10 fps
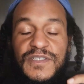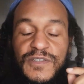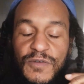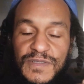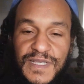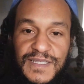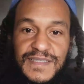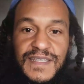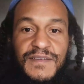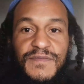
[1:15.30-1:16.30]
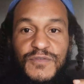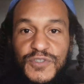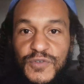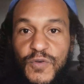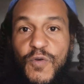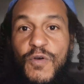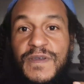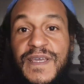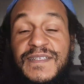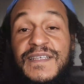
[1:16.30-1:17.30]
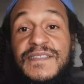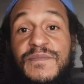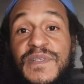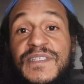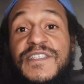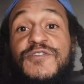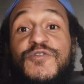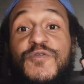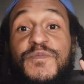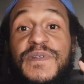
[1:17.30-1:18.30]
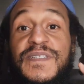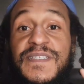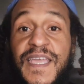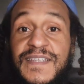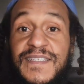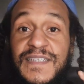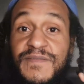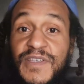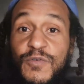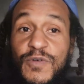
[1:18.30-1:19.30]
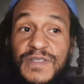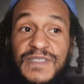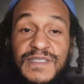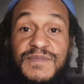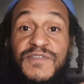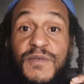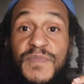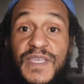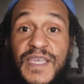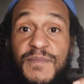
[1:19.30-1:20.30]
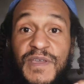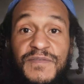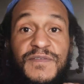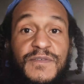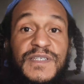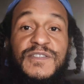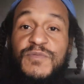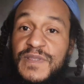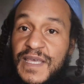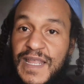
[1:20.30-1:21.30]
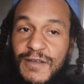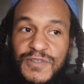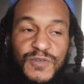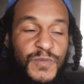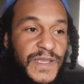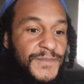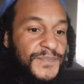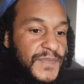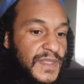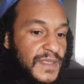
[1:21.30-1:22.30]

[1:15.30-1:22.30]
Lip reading: this shows us that for sure organite has the ability to protect living organisms from EMF. Okay, so with that out of the way.